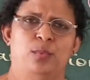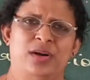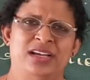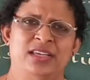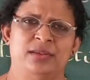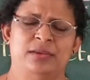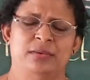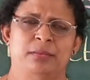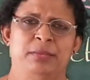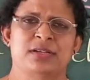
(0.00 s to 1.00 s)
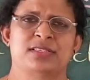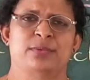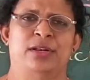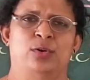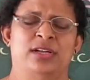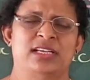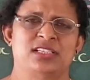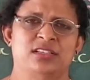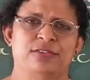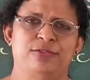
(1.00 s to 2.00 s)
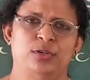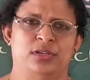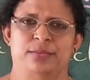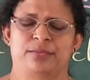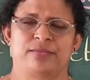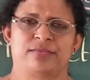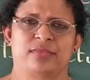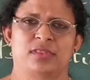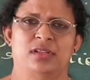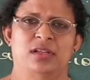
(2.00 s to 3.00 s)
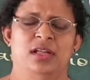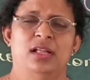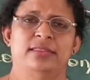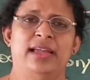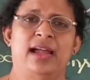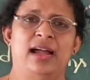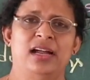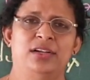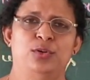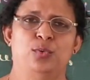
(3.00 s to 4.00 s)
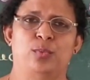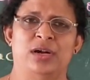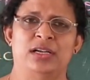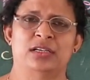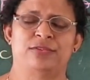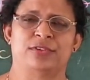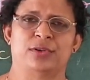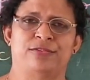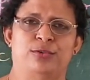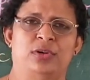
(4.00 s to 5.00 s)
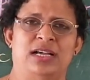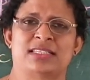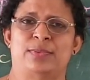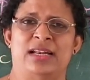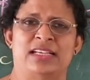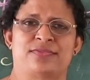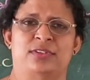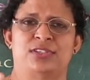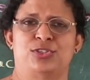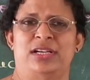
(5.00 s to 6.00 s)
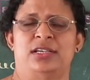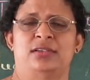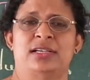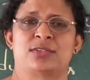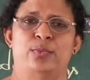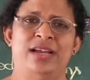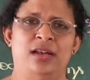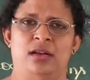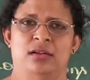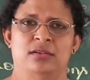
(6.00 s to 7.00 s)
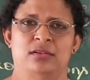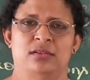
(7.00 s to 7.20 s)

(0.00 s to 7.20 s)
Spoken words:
Why? Because they were not getting the food. They had to wander for the food as well as for the shelter as well.